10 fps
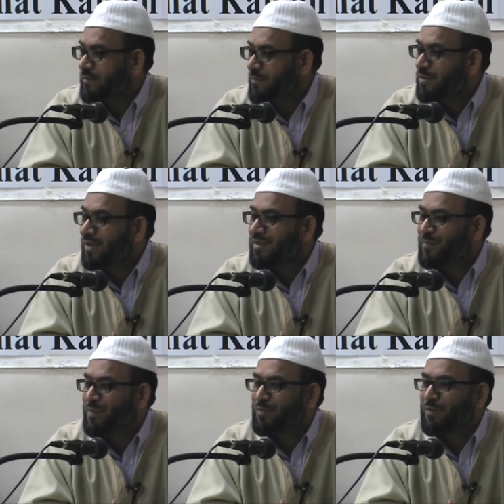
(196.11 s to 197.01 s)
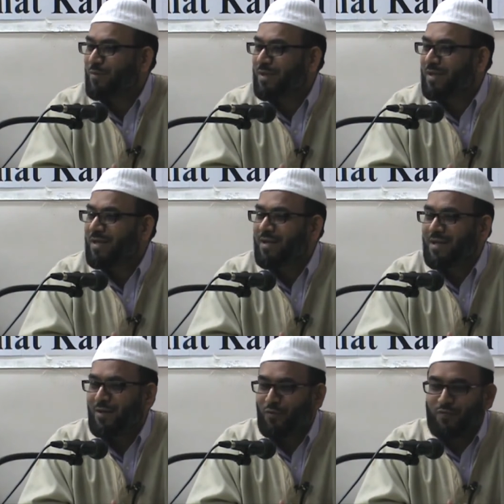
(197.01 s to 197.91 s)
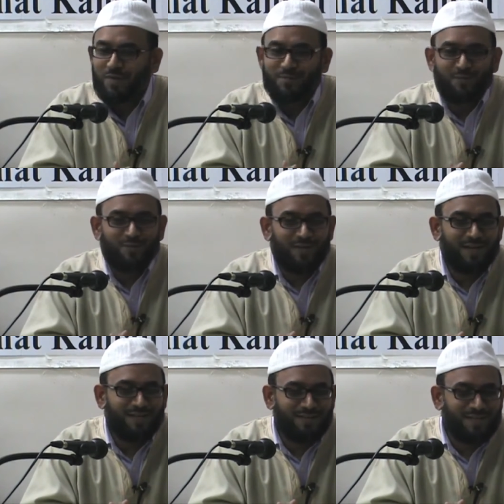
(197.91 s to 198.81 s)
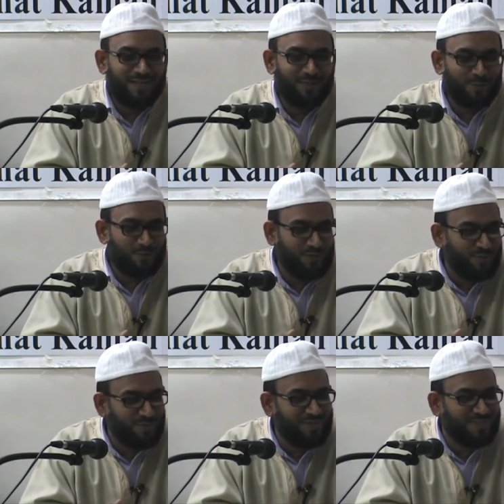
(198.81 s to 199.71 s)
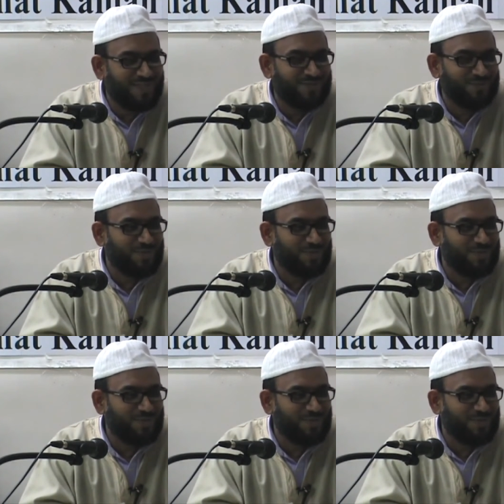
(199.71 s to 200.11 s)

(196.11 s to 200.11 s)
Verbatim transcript: Besides people who are Hufaz of the Quran, they are excluded from the discussion.